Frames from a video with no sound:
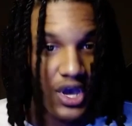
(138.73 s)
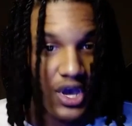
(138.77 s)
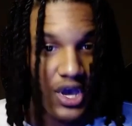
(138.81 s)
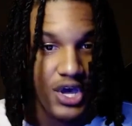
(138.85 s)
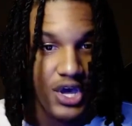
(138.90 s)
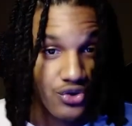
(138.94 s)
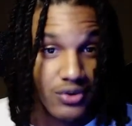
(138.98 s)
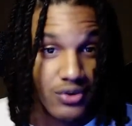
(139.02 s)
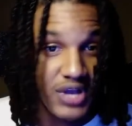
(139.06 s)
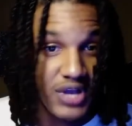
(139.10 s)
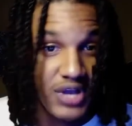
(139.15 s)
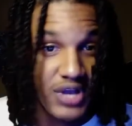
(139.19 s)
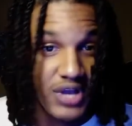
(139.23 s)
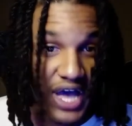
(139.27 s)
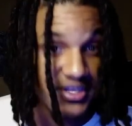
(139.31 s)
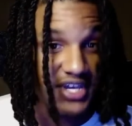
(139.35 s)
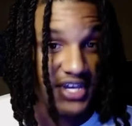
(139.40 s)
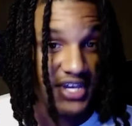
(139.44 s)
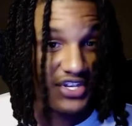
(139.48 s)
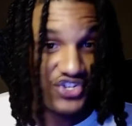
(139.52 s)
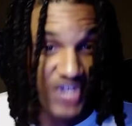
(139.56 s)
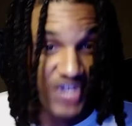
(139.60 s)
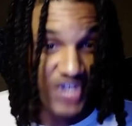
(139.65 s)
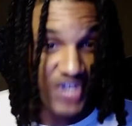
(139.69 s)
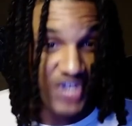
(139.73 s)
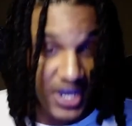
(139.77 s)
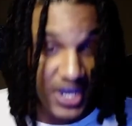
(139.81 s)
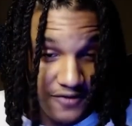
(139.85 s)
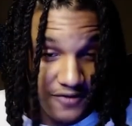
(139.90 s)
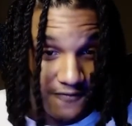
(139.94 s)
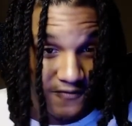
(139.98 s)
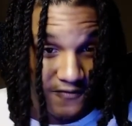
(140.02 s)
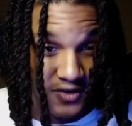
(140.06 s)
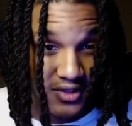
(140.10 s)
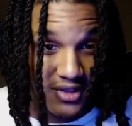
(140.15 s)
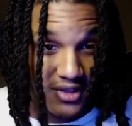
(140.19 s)
You got Jaelan
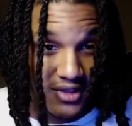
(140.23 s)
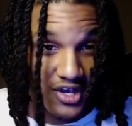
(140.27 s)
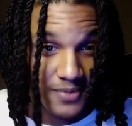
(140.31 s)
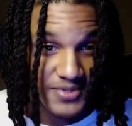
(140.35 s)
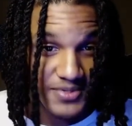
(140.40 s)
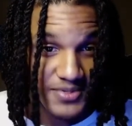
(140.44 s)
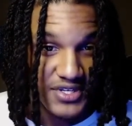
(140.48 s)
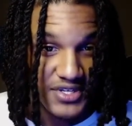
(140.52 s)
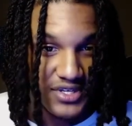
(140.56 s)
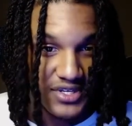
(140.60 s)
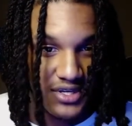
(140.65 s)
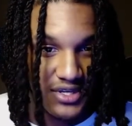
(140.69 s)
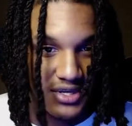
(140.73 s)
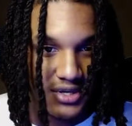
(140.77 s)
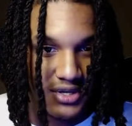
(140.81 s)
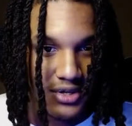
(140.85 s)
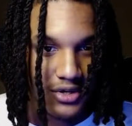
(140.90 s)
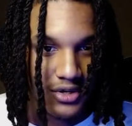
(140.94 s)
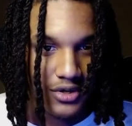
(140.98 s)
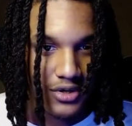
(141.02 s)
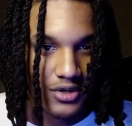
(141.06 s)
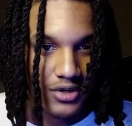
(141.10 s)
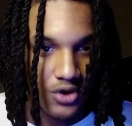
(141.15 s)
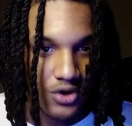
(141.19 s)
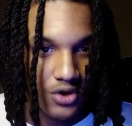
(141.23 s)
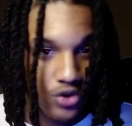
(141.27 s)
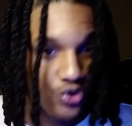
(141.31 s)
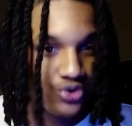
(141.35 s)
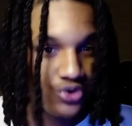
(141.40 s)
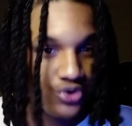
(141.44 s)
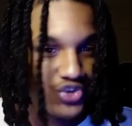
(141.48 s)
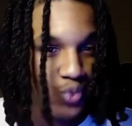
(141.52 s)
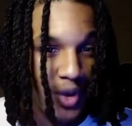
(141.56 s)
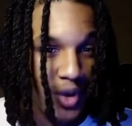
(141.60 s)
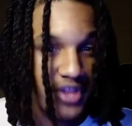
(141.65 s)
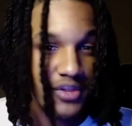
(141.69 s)
Phillips,
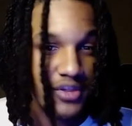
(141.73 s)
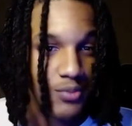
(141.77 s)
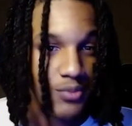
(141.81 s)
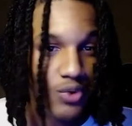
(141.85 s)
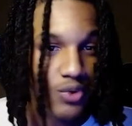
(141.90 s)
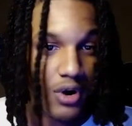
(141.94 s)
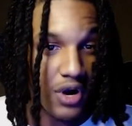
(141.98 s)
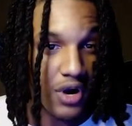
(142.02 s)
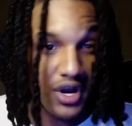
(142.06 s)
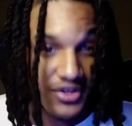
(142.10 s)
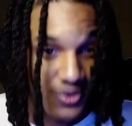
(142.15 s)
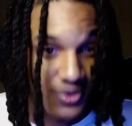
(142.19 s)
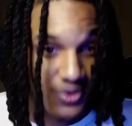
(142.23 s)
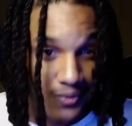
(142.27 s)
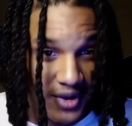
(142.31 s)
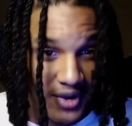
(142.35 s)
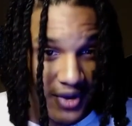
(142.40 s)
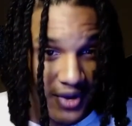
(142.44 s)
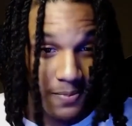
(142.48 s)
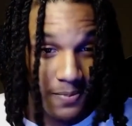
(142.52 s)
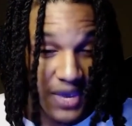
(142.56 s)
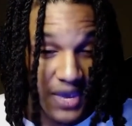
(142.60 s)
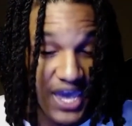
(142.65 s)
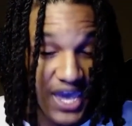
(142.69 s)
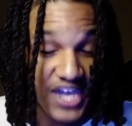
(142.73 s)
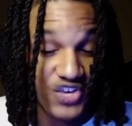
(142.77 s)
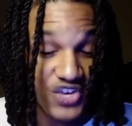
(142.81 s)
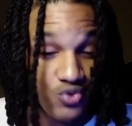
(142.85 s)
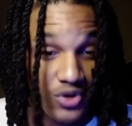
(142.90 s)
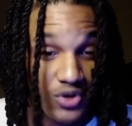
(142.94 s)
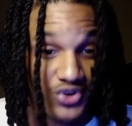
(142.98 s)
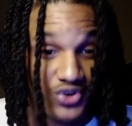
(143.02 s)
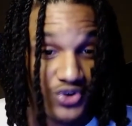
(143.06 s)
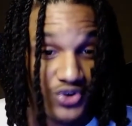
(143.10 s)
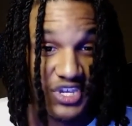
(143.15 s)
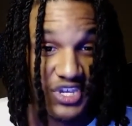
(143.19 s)
who's one of the more underrated pass
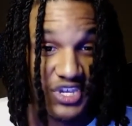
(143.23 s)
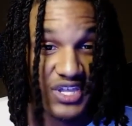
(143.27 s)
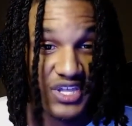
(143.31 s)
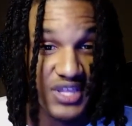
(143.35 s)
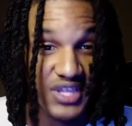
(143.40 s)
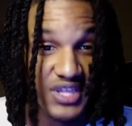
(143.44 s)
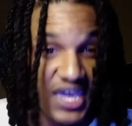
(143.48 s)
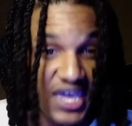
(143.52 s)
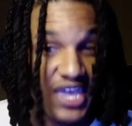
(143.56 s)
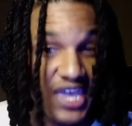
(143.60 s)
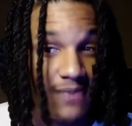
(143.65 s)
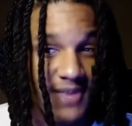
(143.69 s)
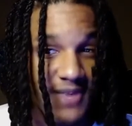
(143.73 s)
rushers in the game.